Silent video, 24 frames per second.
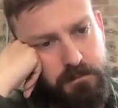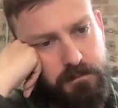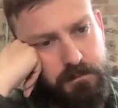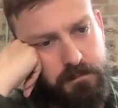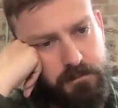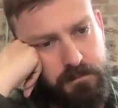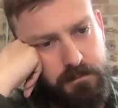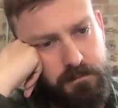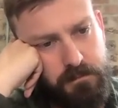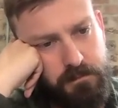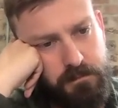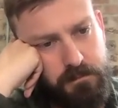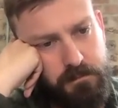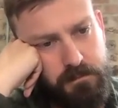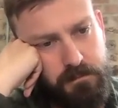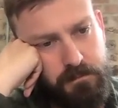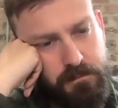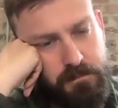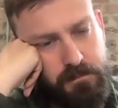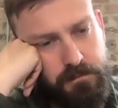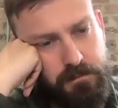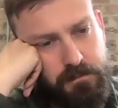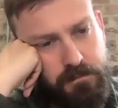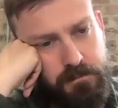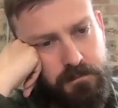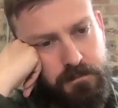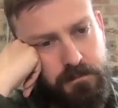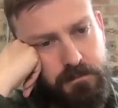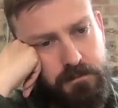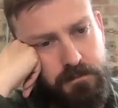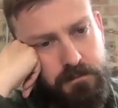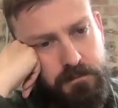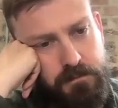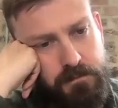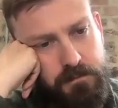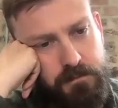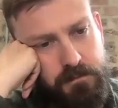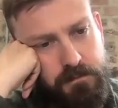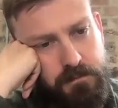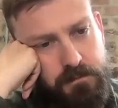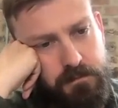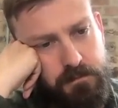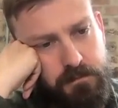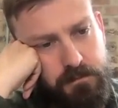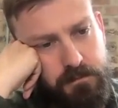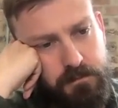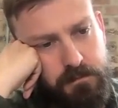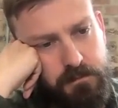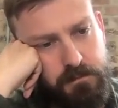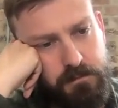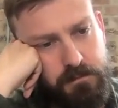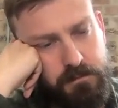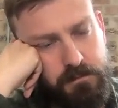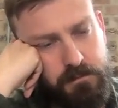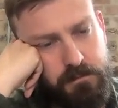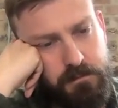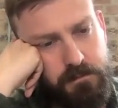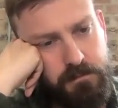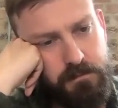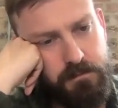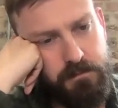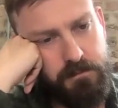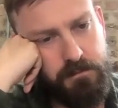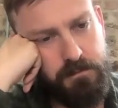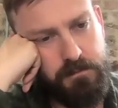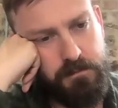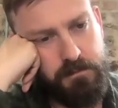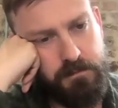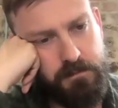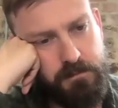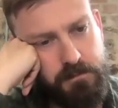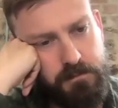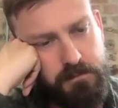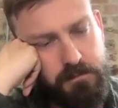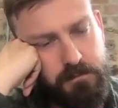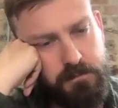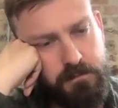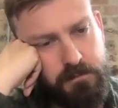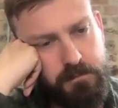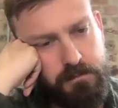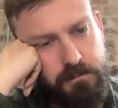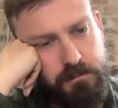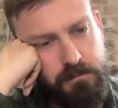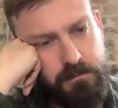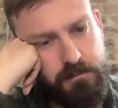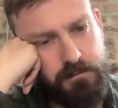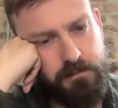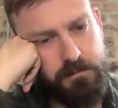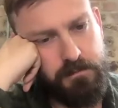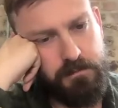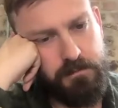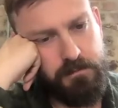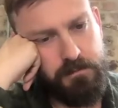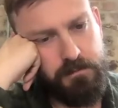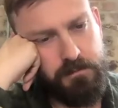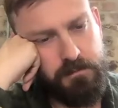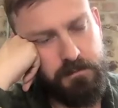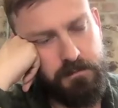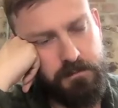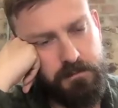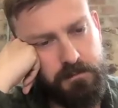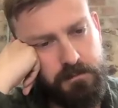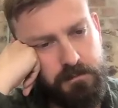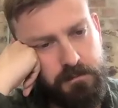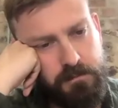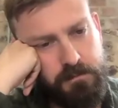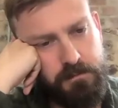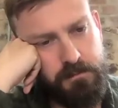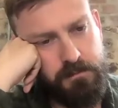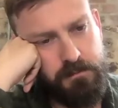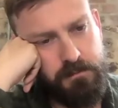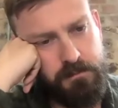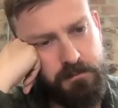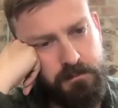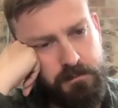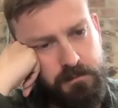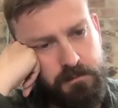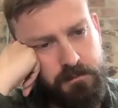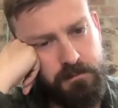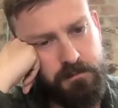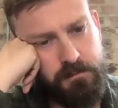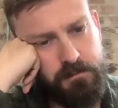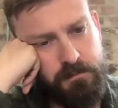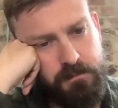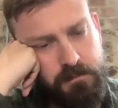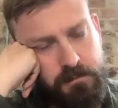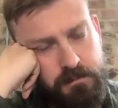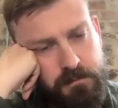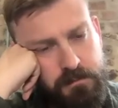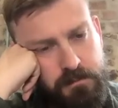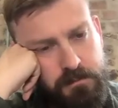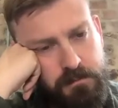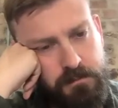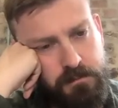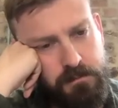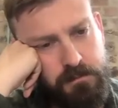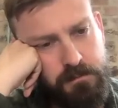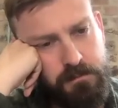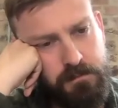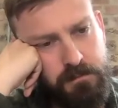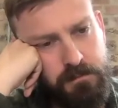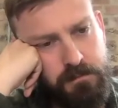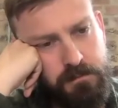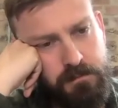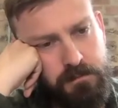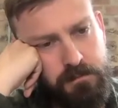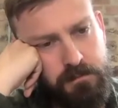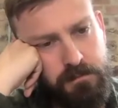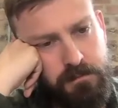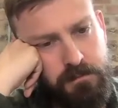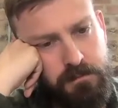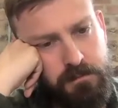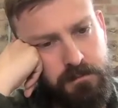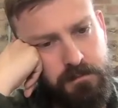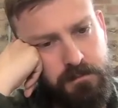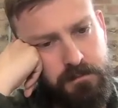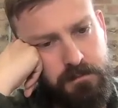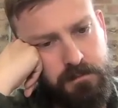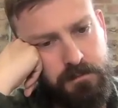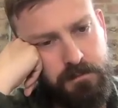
[no speech]